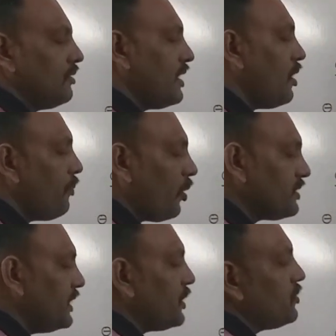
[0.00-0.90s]
now
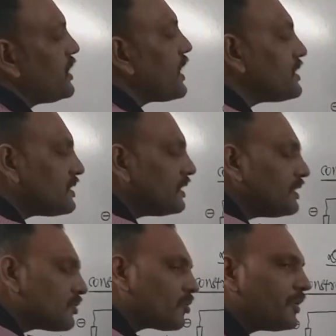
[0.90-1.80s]
positive charges in
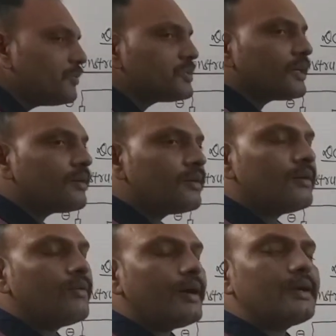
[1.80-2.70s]
the solution
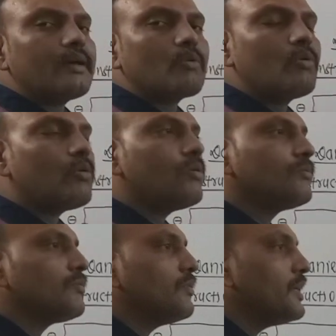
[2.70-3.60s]

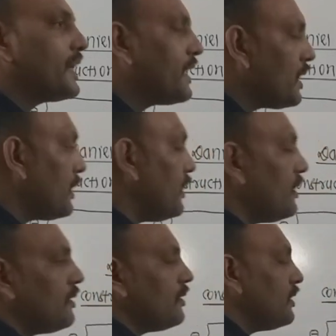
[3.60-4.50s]
undergo
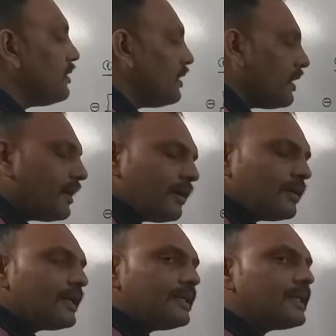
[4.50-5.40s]

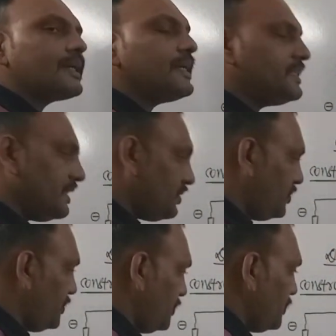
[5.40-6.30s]
and it
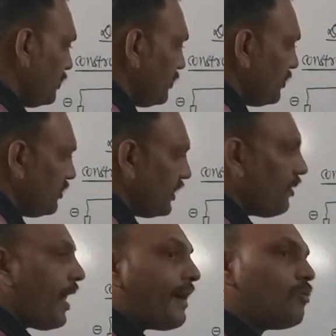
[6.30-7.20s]
decreases.
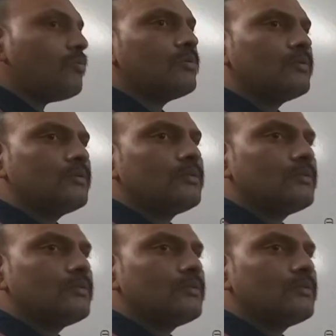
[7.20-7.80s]
Now how